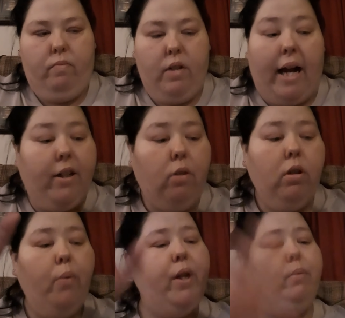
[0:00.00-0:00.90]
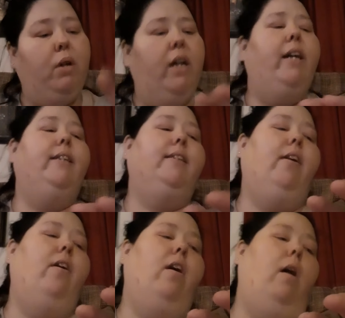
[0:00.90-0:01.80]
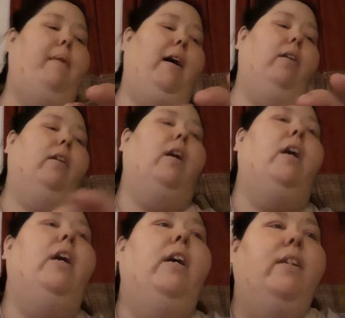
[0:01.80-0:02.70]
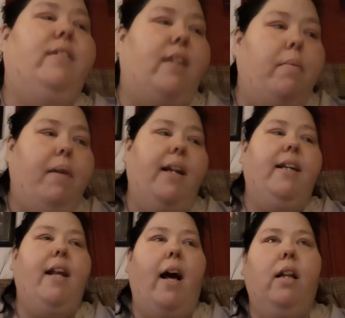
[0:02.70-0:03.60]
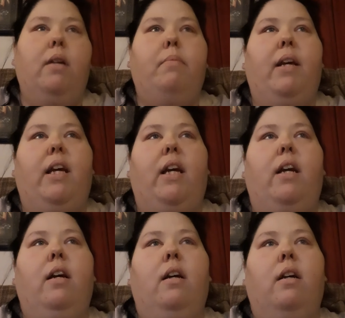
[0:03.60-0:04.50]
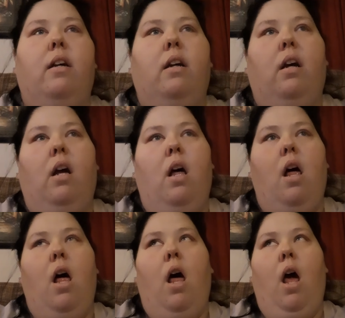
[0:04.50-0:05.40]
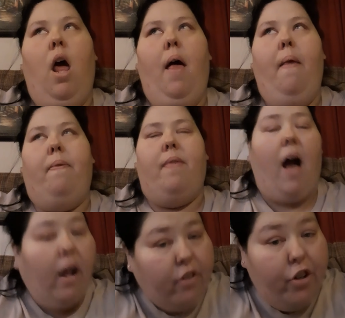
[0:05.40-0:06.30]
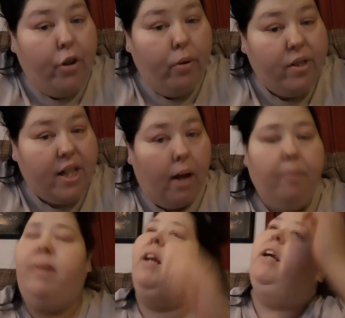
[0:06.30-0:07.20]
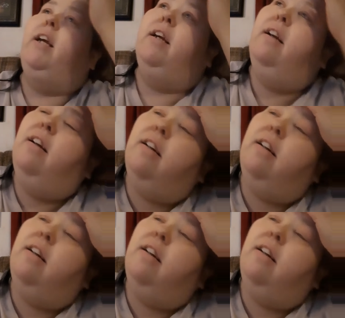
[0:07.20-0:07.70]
I don't know what it was about somebody telling me not to do something,